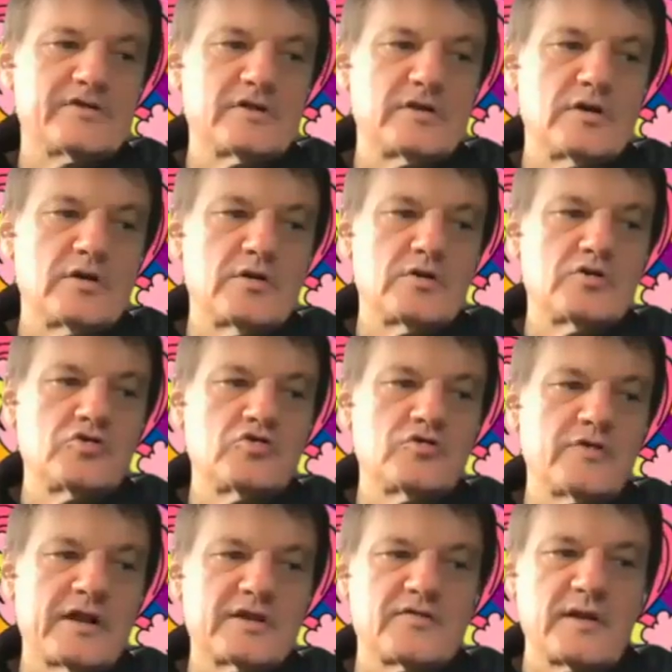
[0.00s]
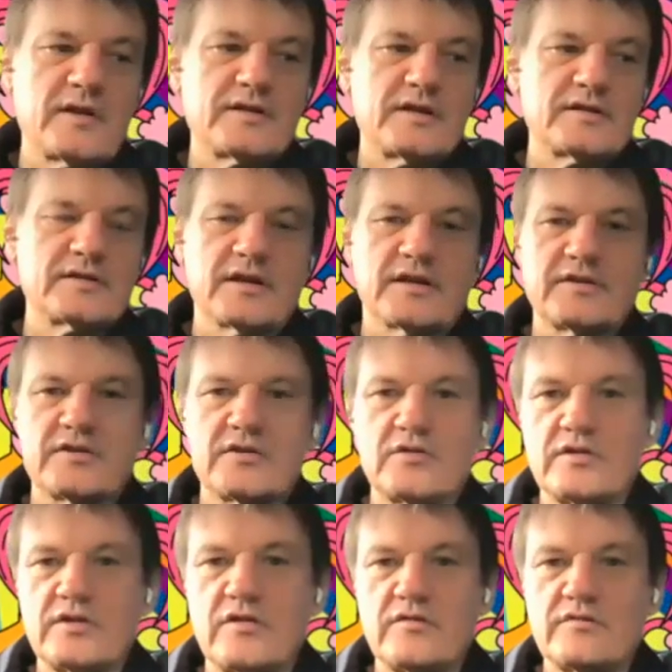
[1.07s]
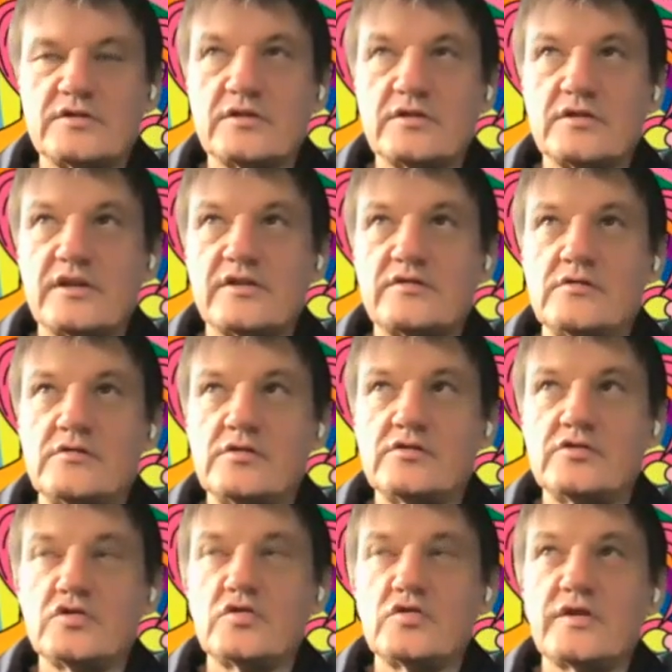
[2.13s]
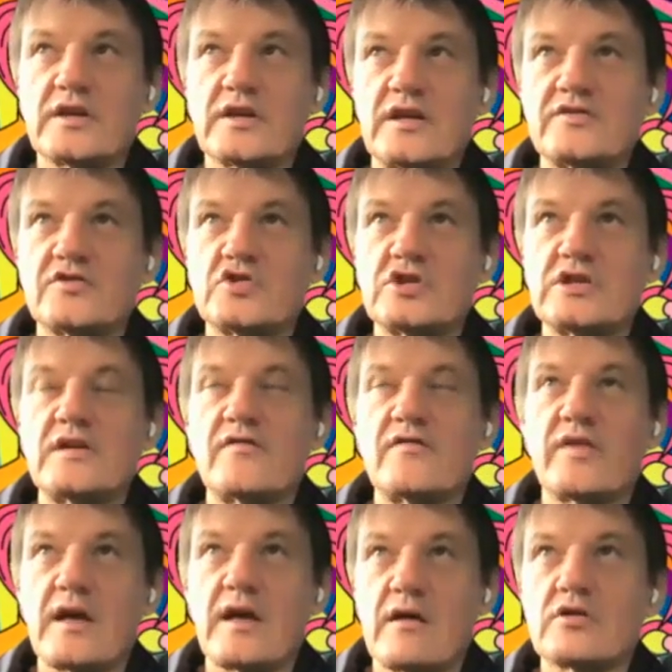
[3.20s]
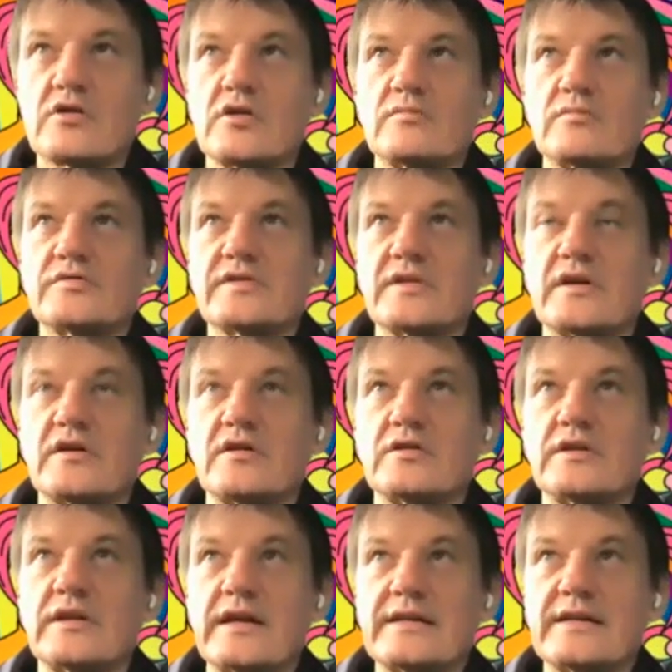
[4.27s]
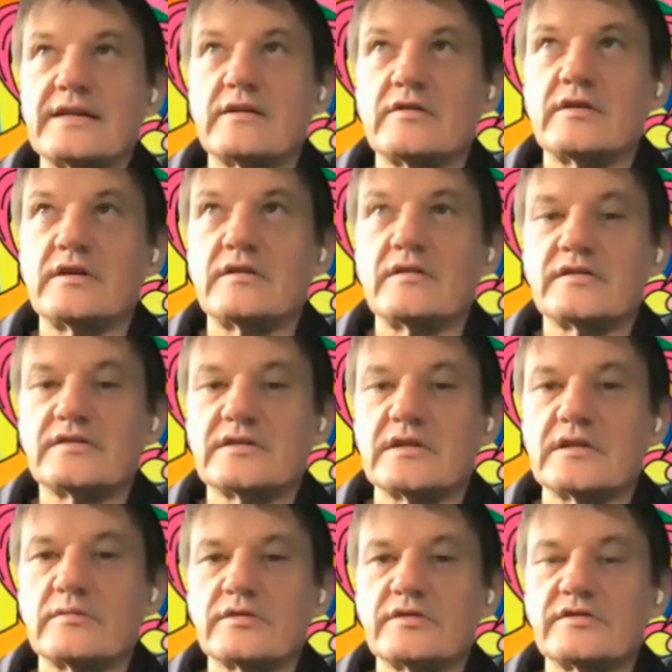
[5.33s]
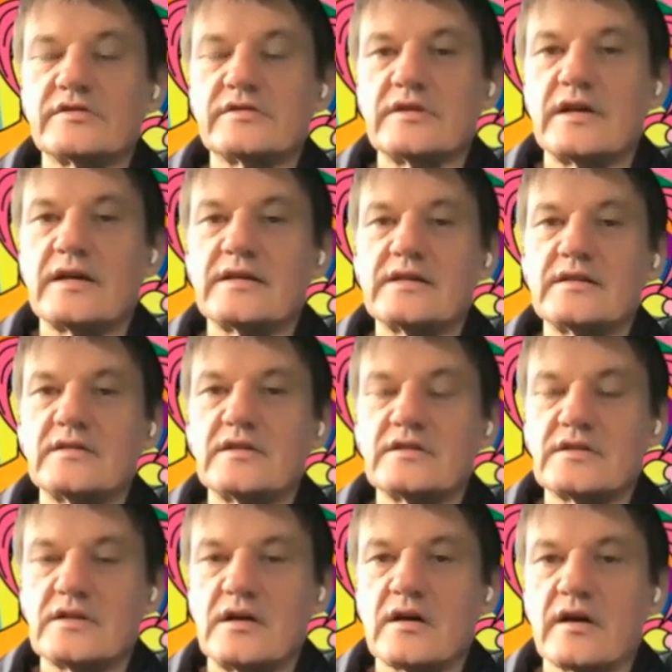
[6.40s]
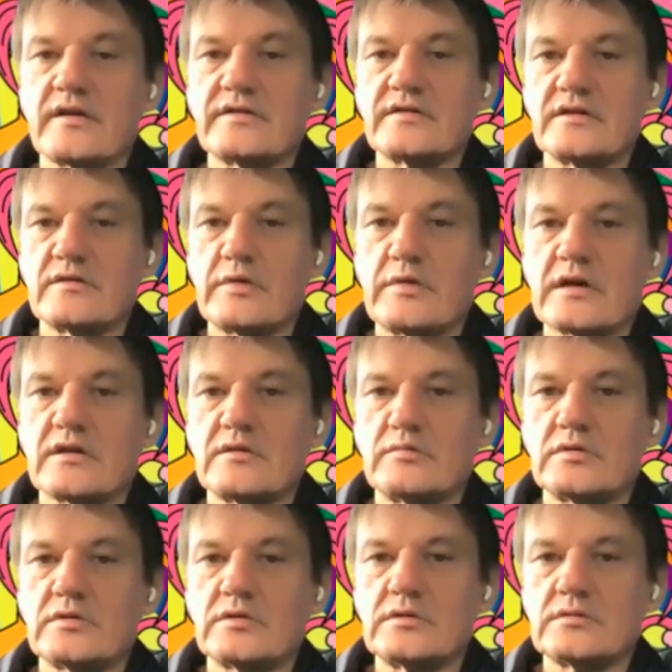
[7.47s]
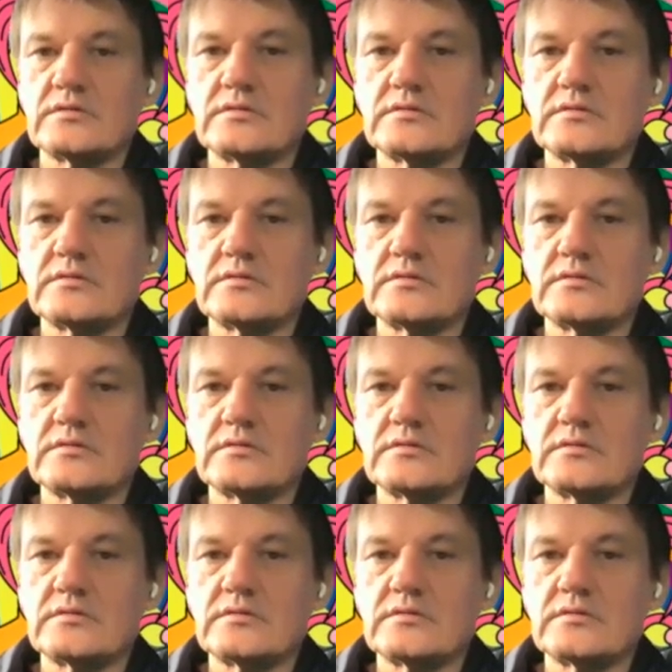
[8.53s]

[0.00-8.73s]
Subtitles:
And so that's fantastic. So you do. do the kids achieve the outcomes that are laid out in the syllabus and in the targets at the back of the book?